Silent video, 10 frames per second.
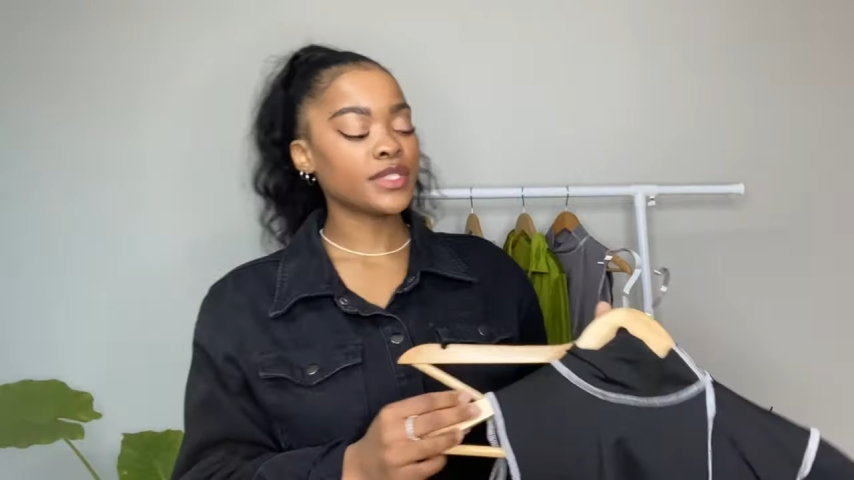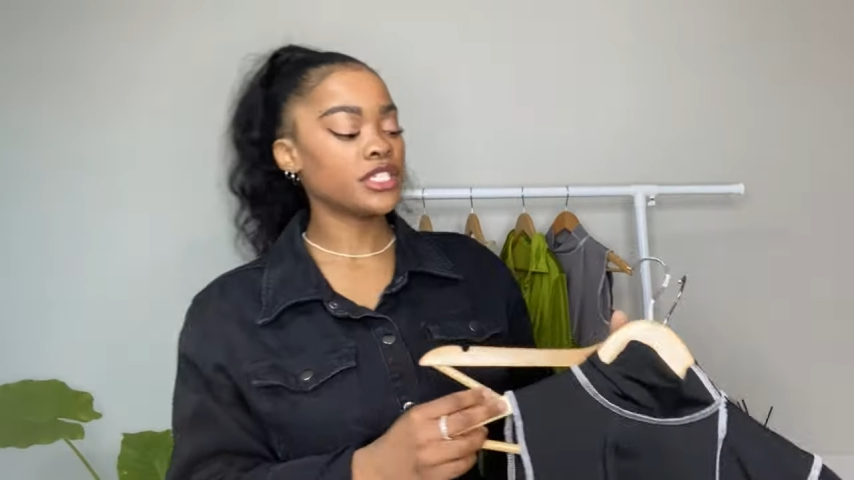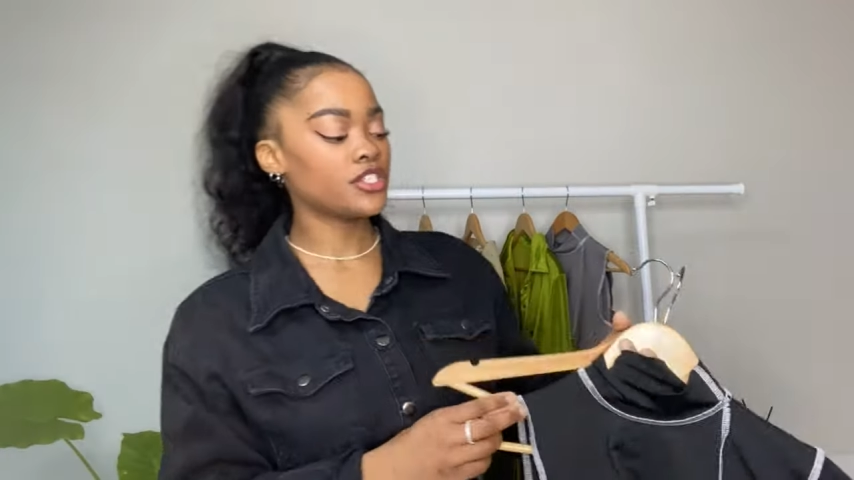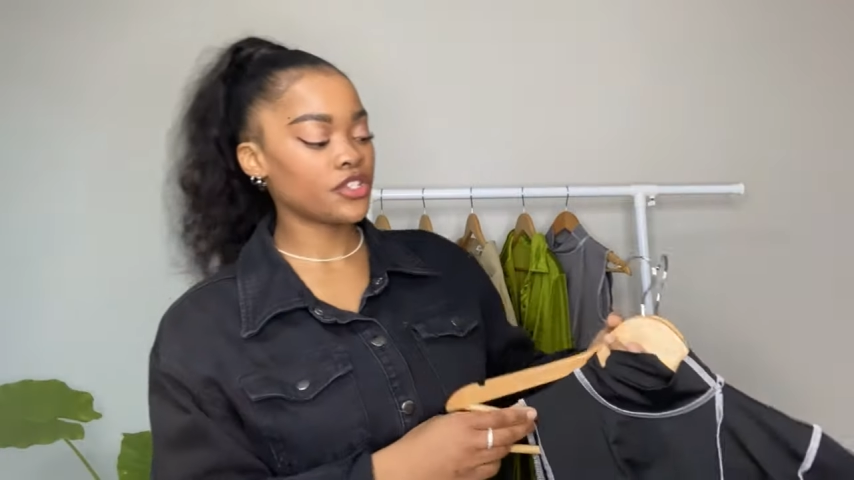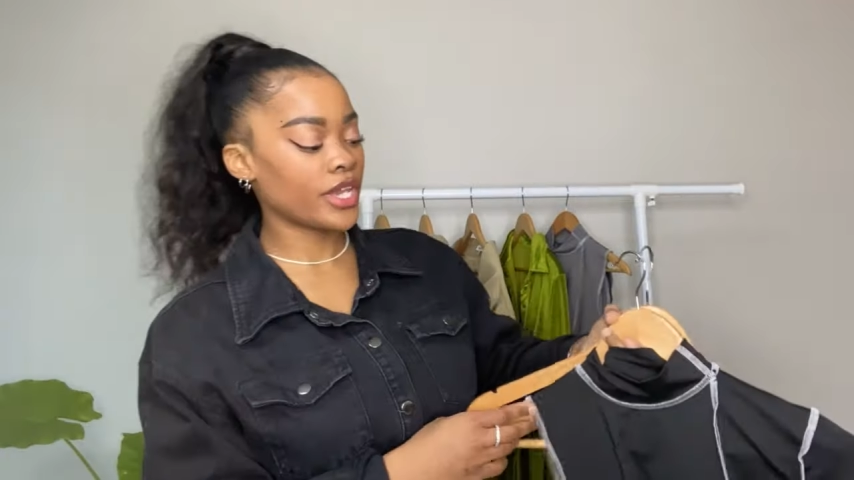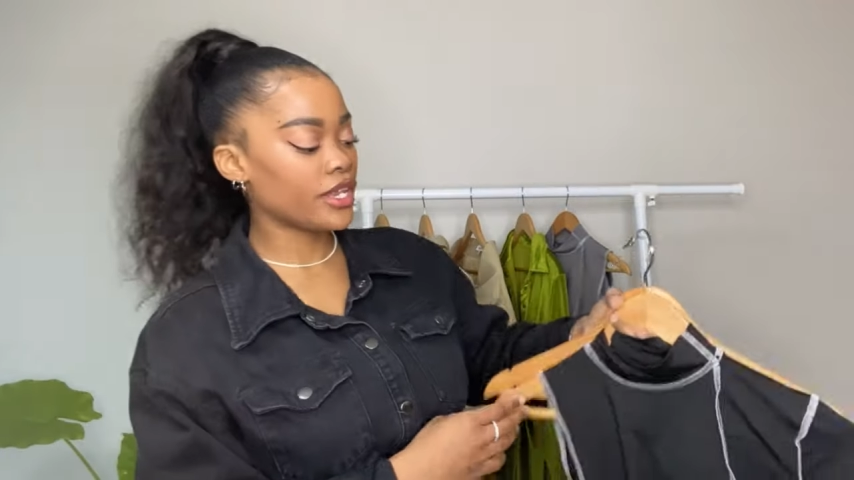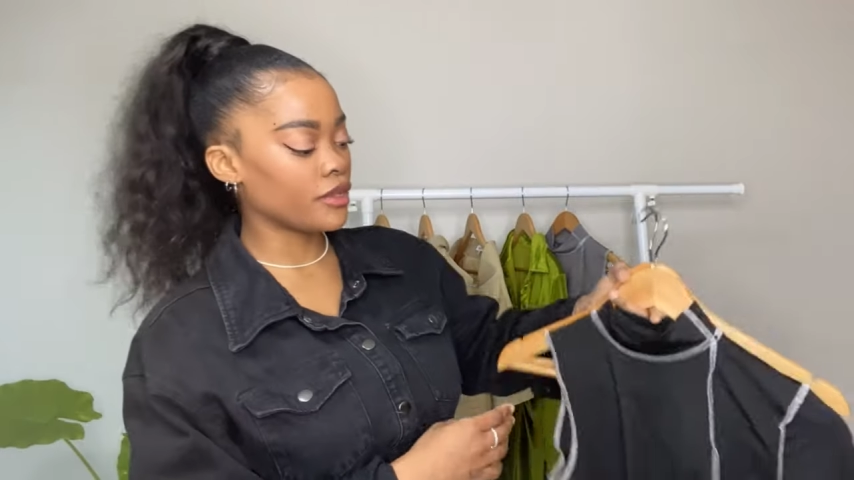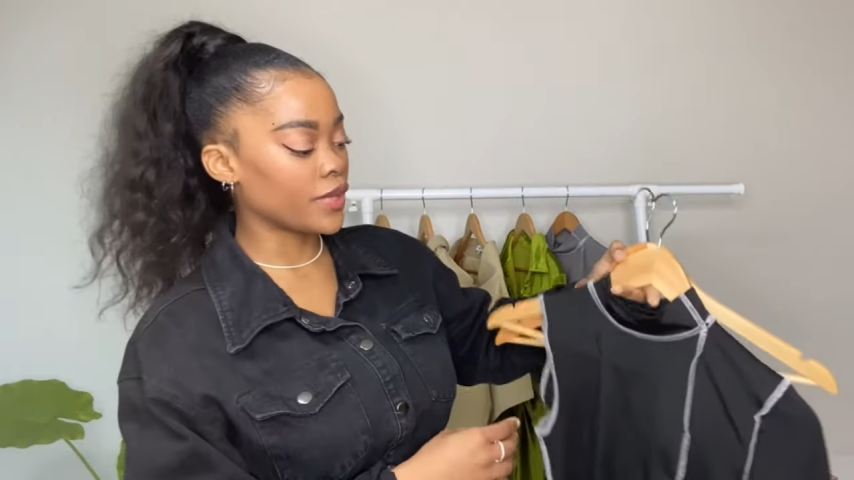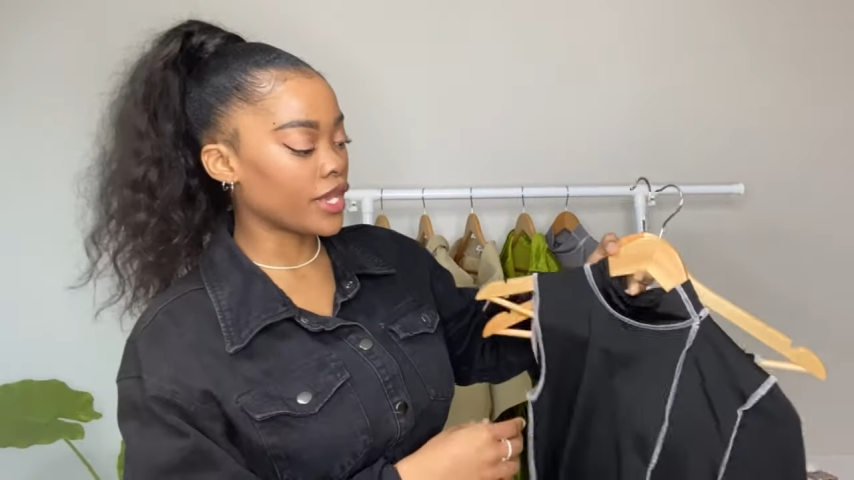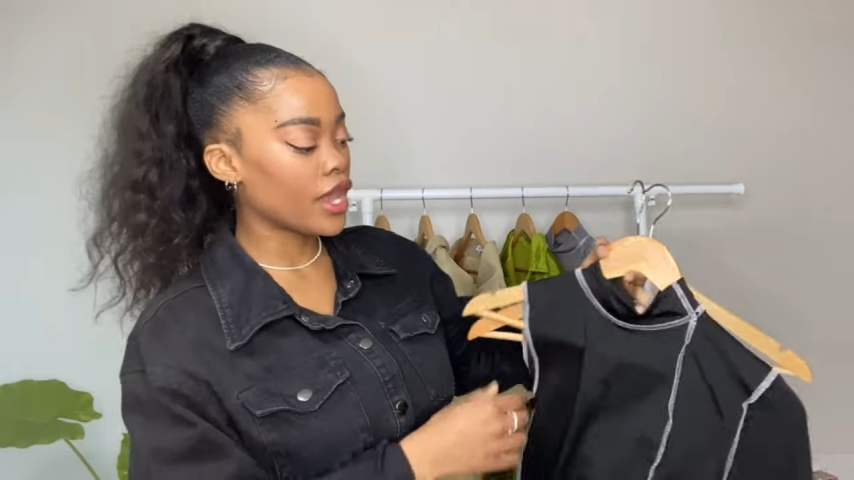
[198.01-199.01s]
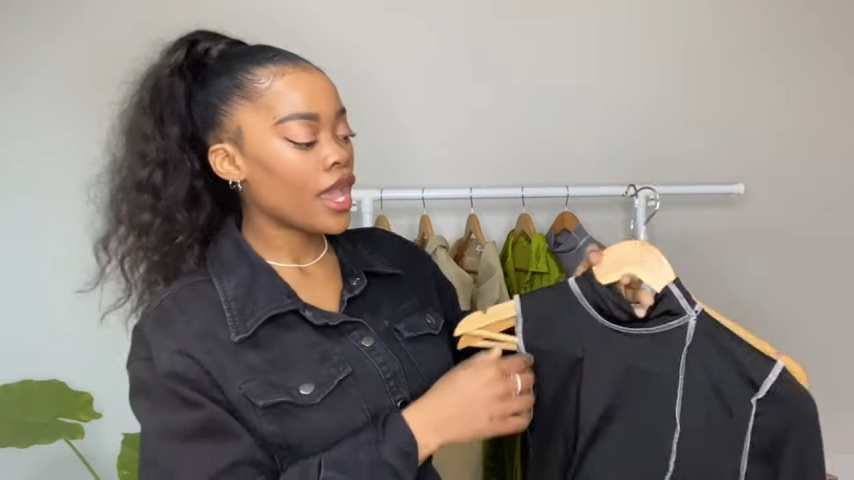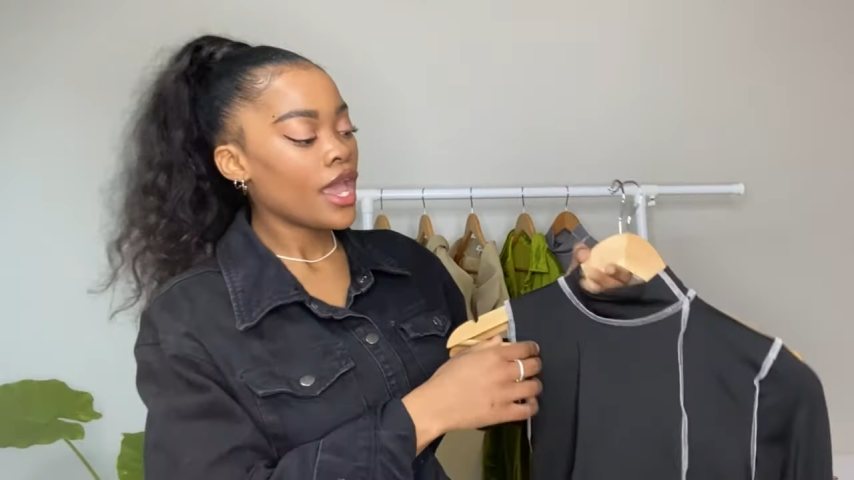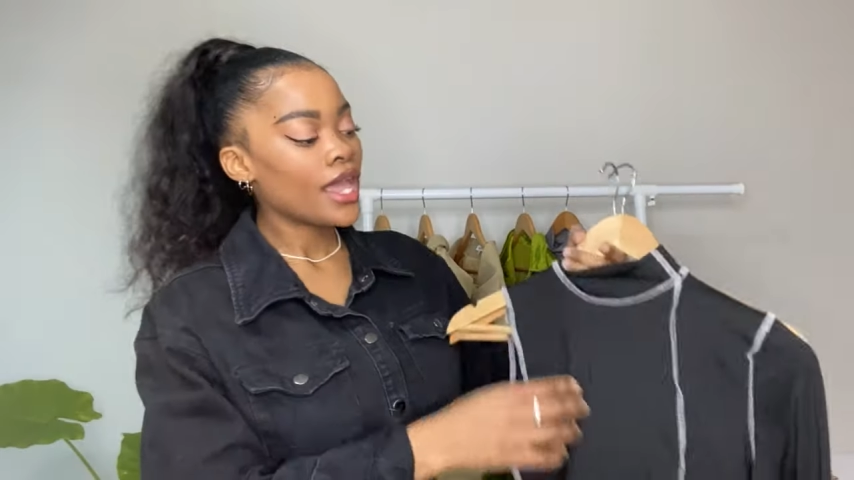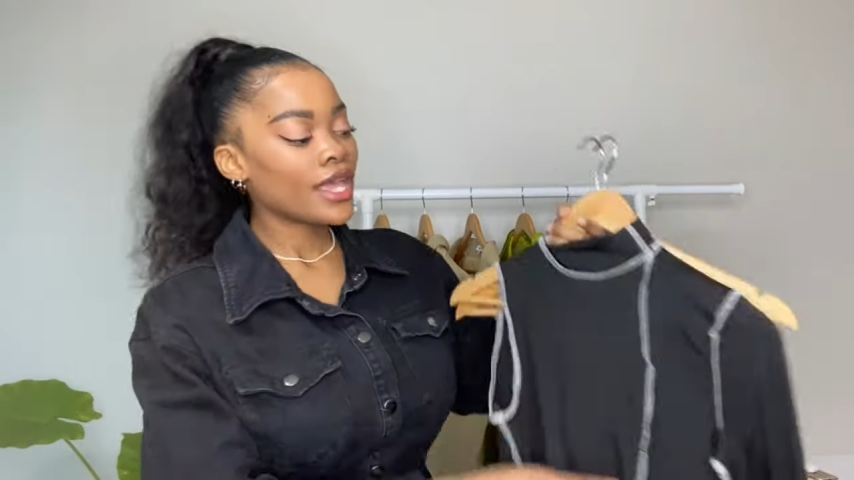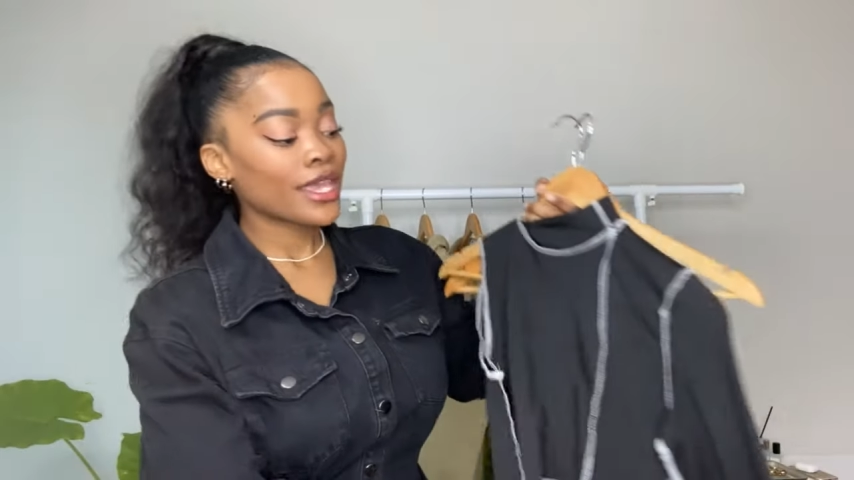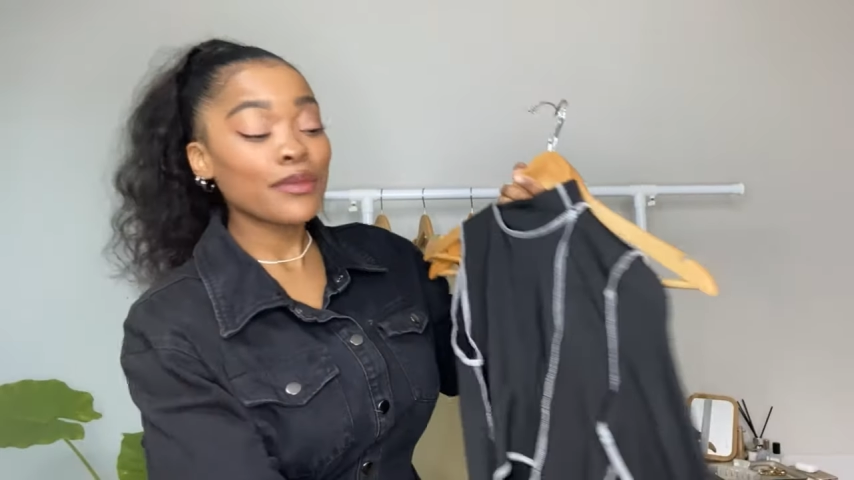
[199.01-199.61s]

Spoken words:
So anyway, can